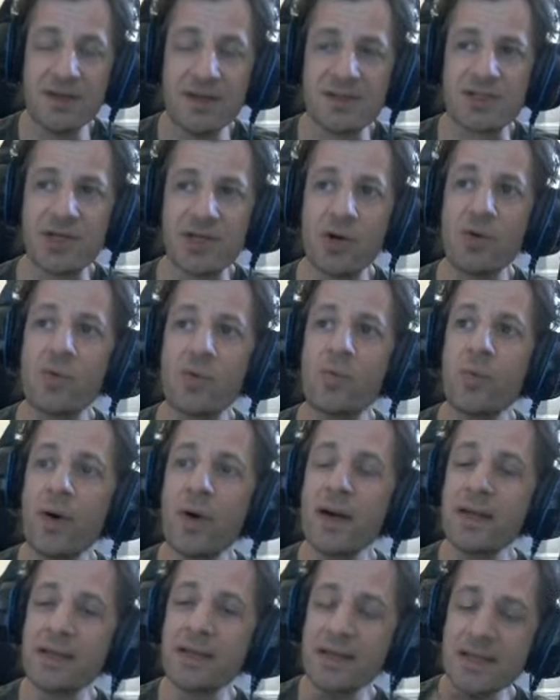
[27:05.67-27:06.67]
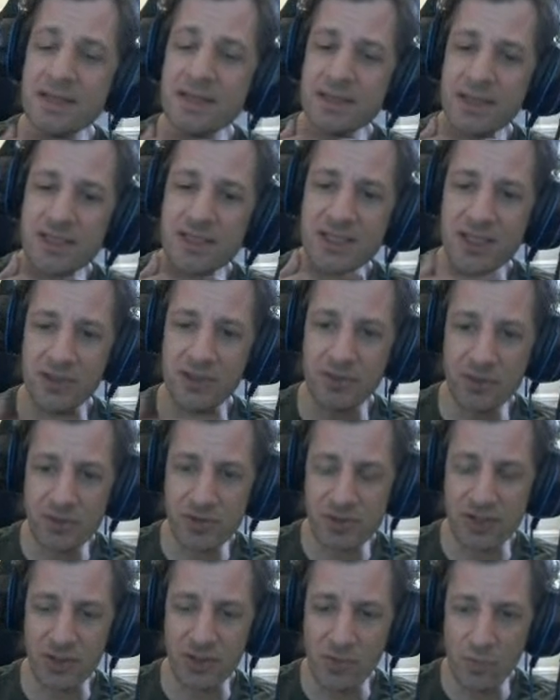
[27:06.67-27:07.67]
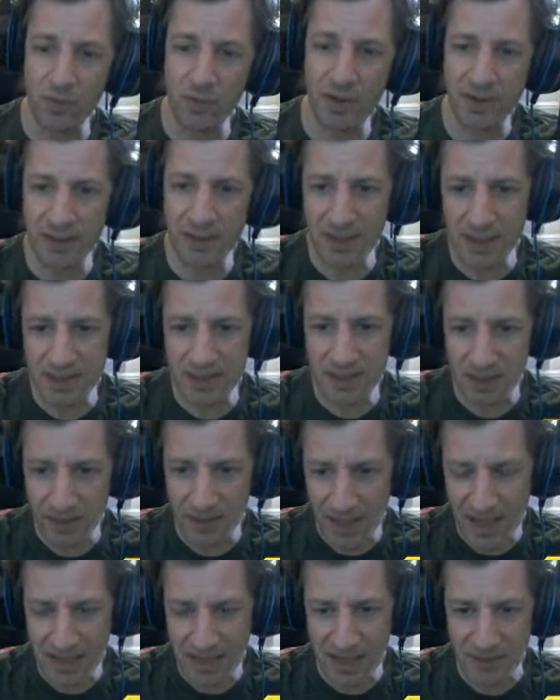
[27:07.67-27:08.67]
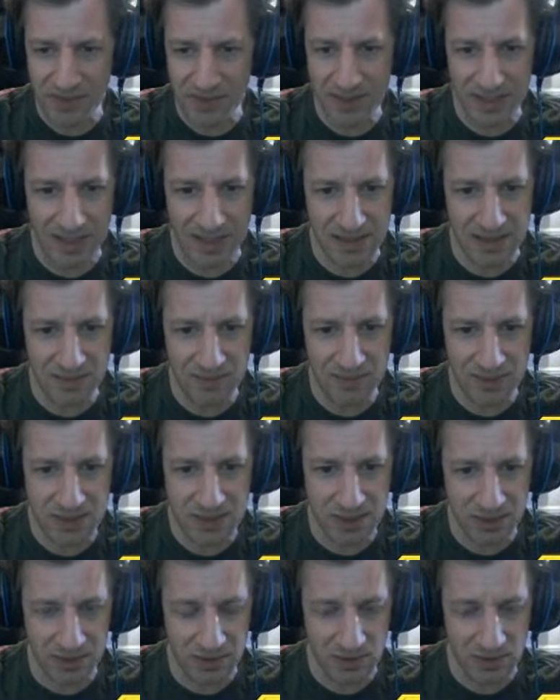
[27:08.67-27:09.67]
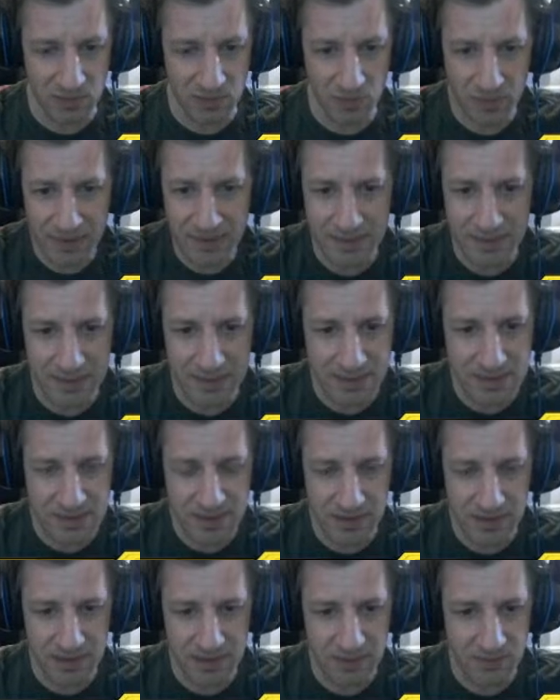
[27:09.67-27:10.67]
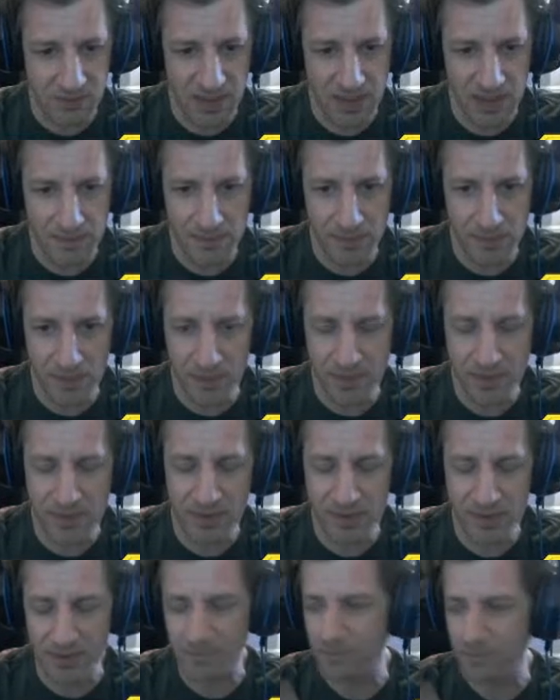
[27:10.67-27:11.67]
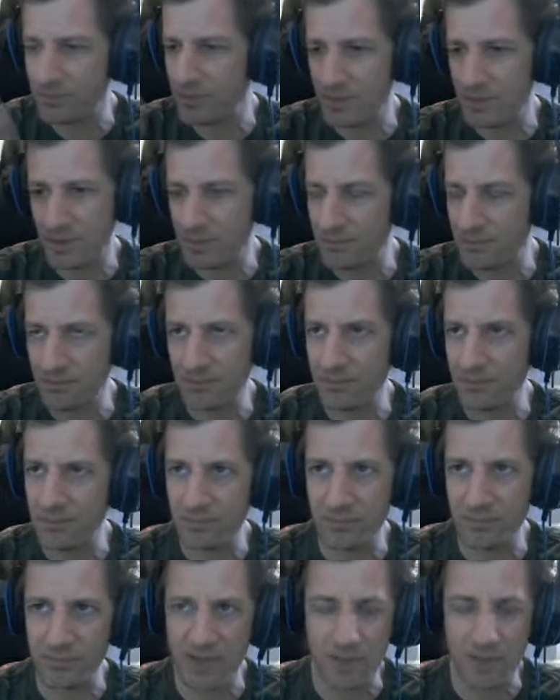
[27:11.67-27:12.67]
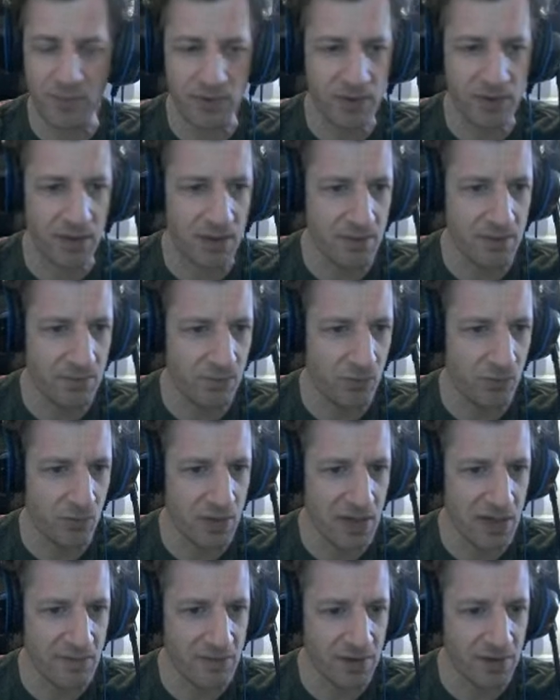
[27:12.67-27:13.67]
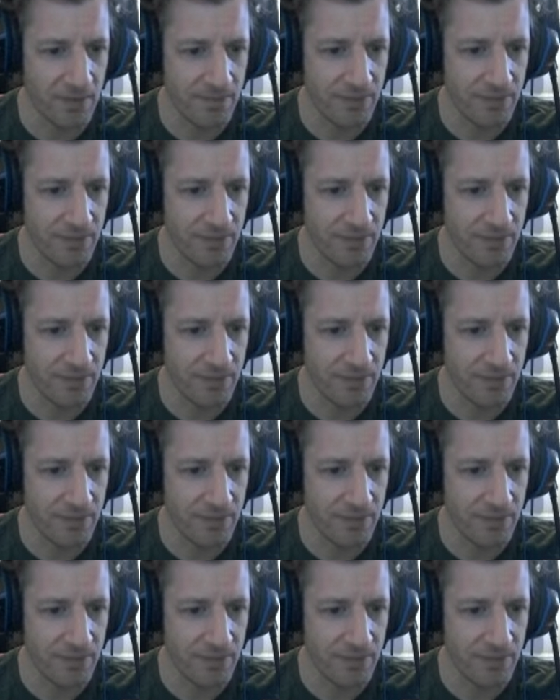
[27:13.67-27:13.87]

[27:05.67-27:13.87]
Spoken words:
So, what is the solution? What is the light at the end of the tunnel? What is the rainbow in the leprechaun? Whatever.